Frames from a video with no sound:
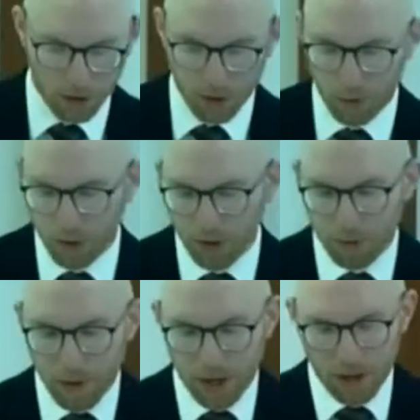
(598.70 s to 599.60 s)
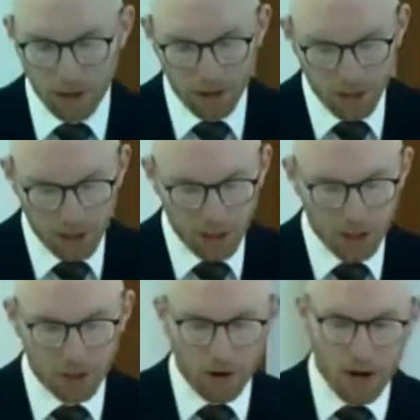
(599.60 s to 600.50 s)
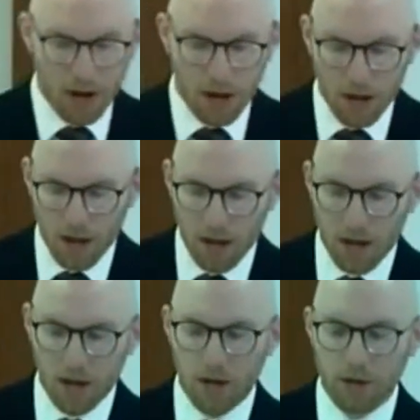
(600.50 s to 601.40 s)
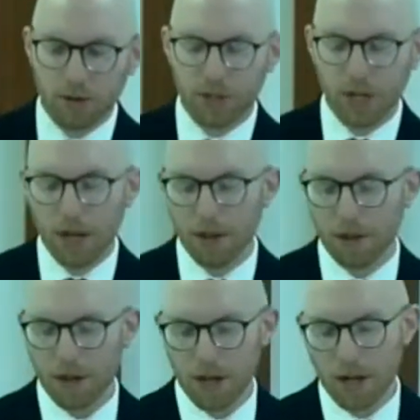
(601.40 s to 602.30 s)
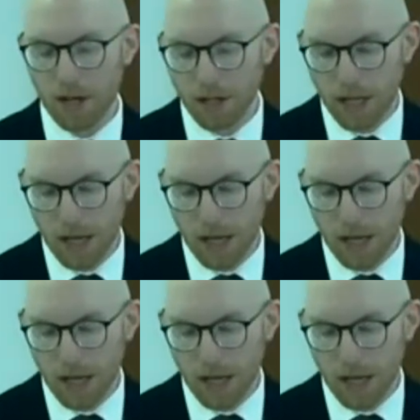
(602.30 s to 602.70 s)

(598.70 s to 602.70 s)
here with many crowns, the